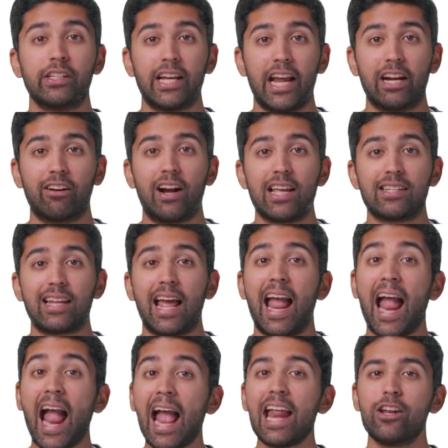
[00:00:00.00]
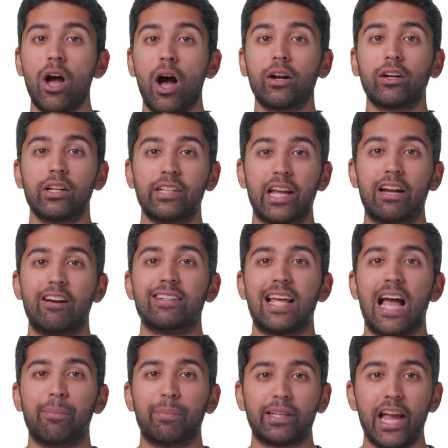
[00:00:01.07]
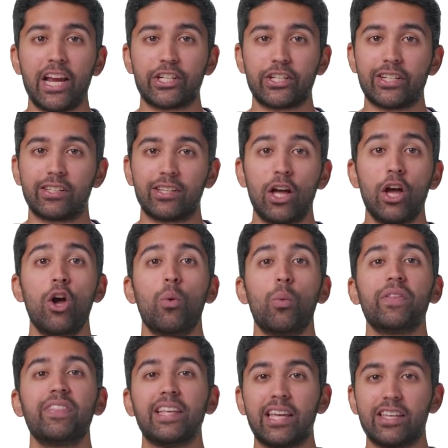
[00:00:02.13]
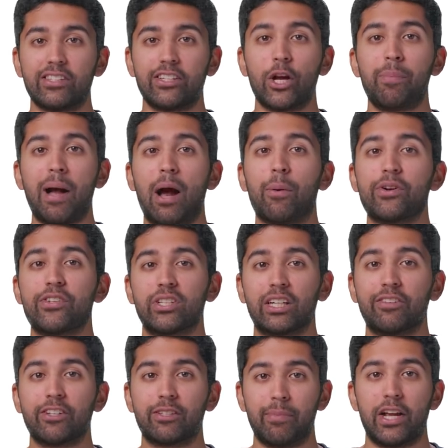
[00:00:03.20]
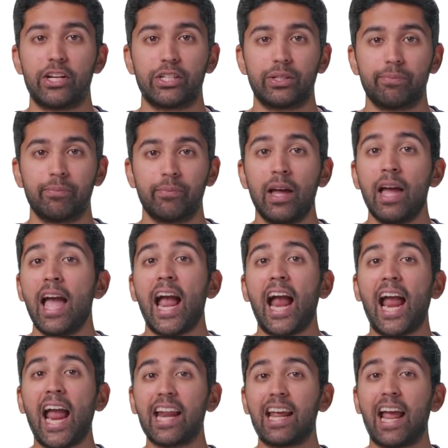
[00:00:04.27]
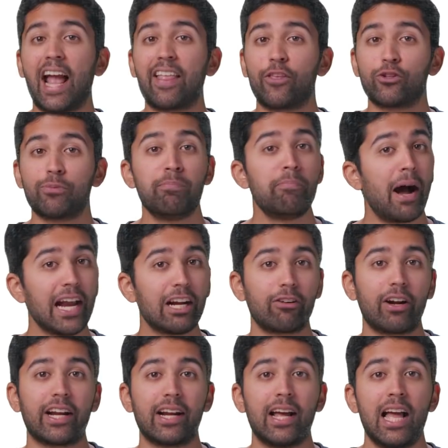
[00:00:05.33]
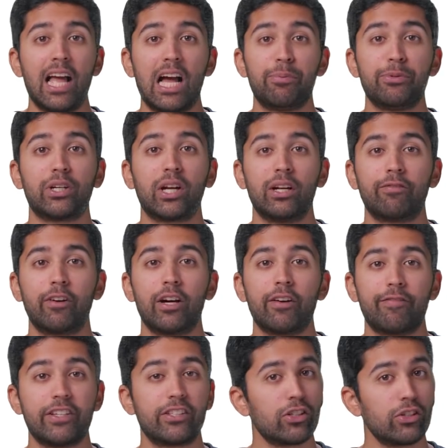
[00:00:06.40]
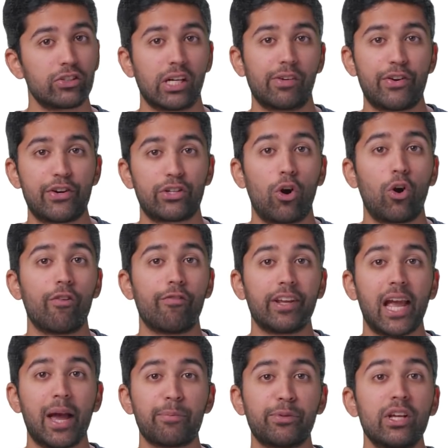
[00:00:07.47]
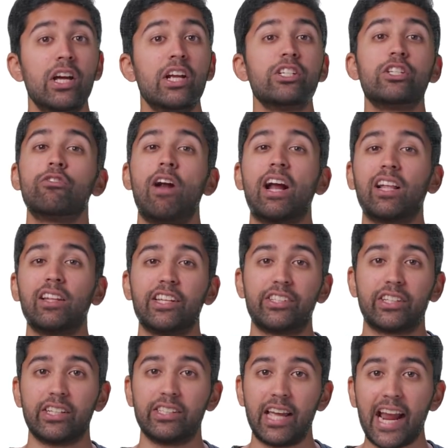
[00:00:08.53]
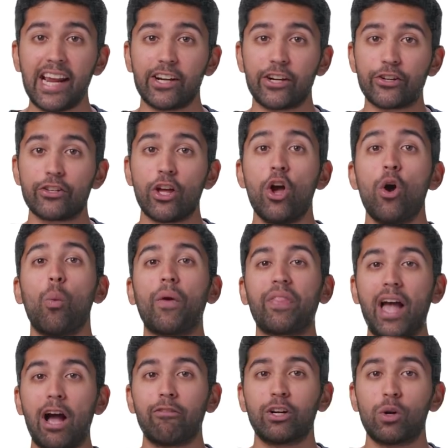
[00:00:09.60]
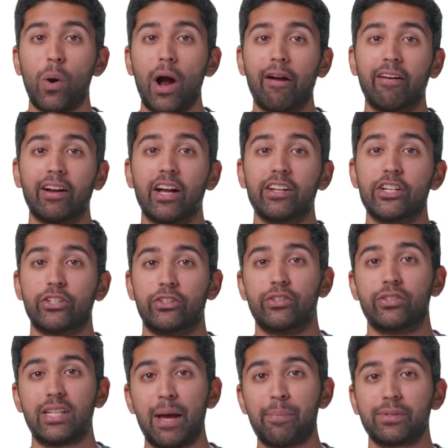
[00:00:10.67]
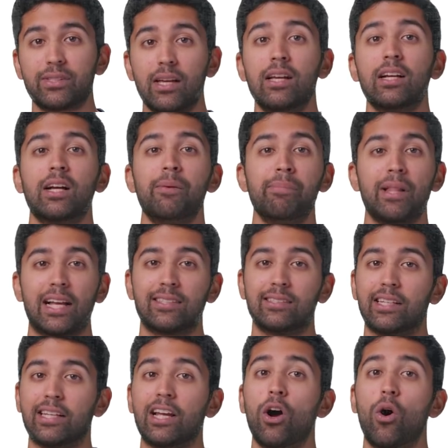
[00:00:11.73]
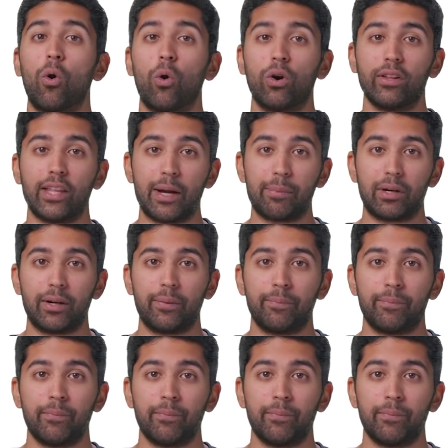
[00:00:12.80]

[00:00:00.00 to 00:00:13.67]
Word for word: containerized and non-containerized applications with the Istio-powered service mesh. And Anthos Migrate helps you convert physical servers or VMs directly into containers without requiring additional steps, complexity, or labor,